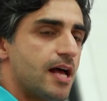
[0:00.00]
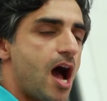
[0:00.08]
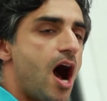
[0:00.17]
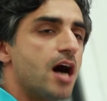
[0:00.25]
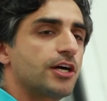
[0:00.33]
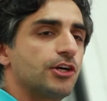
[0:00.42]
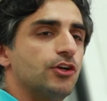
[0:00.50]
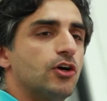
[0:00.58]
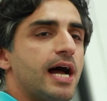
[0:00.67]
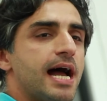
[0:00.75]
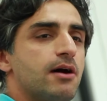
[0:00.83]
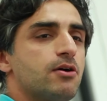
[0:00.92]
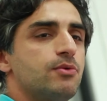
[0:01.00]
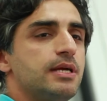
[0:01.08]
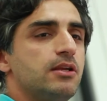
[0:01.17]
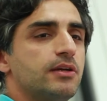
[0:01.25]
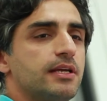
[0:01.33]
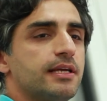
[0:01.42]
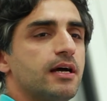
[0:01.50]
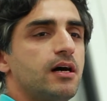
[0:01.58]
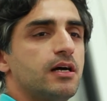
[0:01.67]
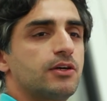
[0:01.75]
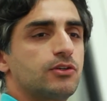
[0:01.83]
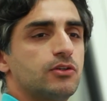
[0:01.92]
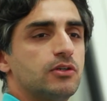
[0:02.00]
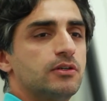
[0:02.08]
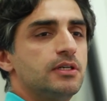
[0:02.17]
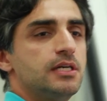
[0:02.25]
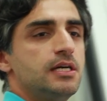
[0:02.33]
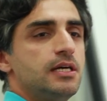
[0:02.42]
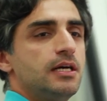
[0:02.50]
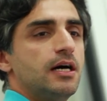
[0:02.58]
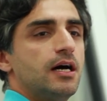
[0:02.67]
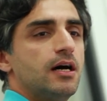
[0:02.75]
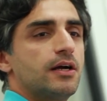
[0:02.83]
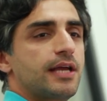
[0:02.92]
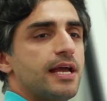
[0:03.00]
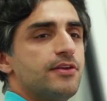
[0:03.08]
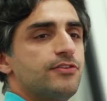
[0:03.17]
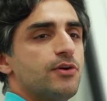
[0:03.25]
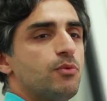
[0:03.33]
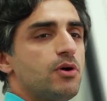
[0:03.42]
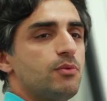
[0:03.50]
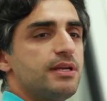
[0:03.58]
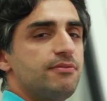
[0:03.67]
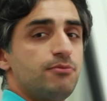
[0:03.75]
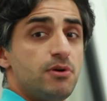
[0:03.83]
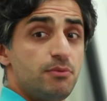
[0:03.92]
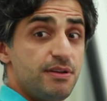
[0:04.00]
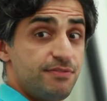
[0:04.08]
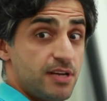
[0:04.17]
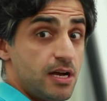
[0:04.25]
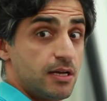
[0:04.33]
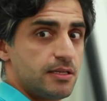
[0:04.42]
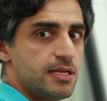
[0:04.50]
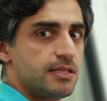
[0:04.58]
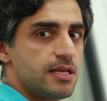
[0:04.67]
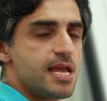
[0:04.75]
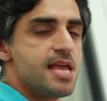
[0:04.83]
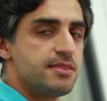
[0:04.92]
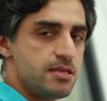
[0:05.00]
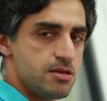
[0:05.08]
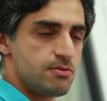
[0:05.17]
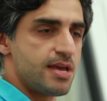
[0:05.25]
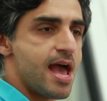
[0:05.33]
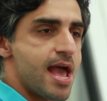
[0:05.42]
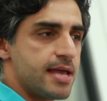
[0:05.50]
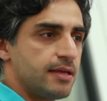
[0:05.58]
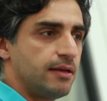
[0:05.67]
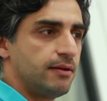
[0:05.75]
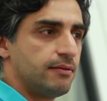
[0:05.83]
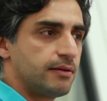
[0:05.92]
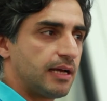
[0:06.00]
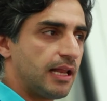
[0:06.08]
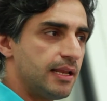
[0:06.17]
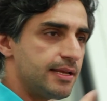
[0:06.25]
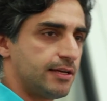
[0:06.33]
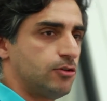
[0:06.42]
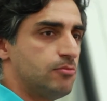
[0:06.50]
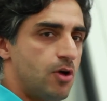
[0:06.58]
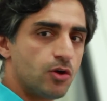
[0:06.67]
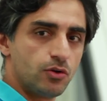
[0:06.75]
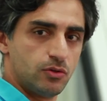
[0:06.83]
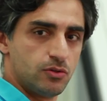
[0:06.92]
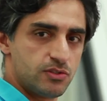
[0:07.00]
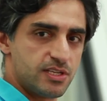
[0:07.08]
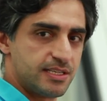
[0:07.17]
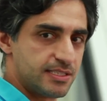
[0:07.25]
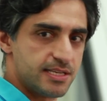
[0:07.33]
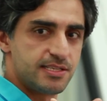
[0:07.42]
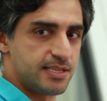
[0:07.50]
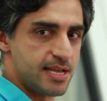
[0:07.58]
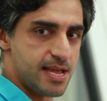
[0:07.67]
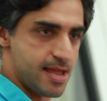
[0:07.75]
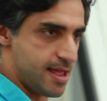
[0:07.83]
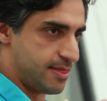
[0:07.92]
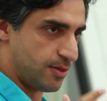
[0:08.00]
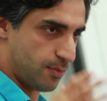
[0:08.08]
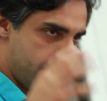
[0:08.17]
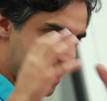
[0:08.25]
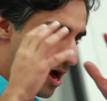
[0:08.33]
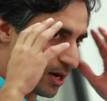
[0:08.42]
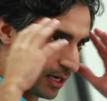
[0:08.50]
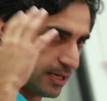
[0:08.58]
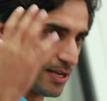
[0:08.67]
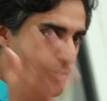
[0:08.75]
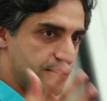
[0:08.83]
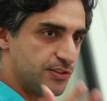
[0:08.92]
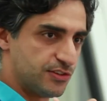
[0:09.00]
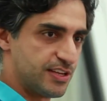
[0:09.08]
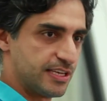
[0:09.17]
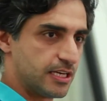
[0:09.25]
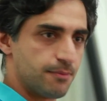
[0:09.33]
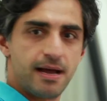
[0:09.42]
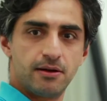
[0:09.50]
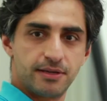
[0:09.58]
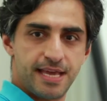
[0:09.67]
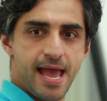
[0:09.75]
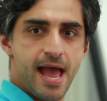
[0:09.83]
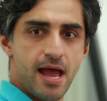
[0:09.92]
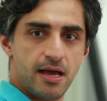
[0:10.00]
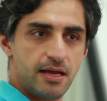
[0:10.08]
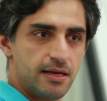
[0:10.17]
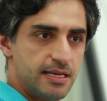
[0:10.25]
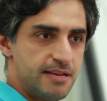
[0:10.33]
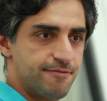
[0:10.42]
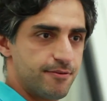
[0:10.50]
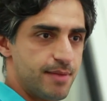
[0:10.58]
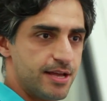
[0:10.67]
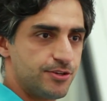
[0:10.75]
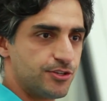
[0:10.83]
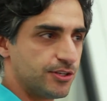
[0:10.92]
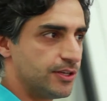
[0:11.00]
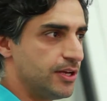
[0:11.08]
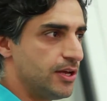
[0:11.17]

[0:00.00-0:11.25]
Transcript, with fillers: Argonaut. How are we looking at Argonaut? Okay, so what we've done in the UK, clinical models exist in the way our clinicians think about care and information.